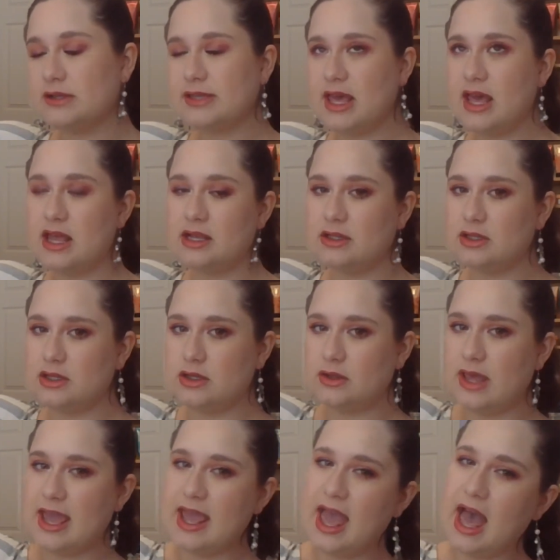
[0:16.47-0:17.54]
and
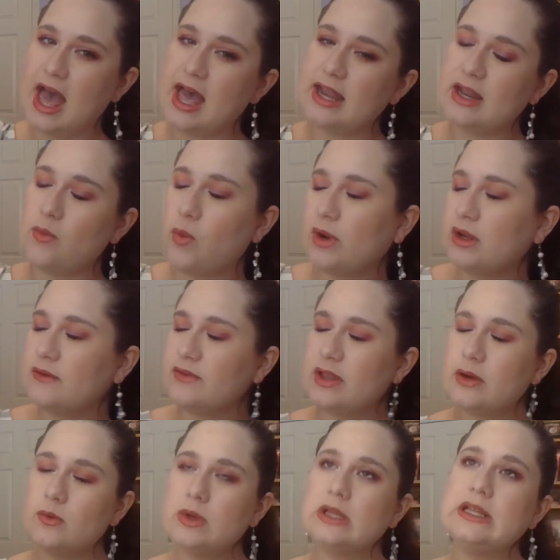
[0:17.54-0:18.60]
they had one of
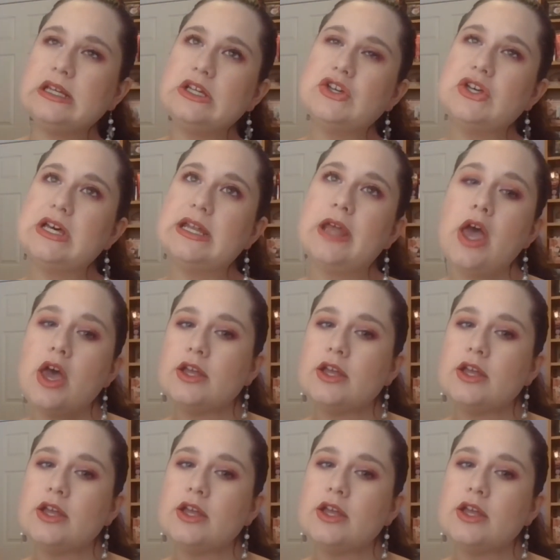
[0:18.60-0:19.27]
their really good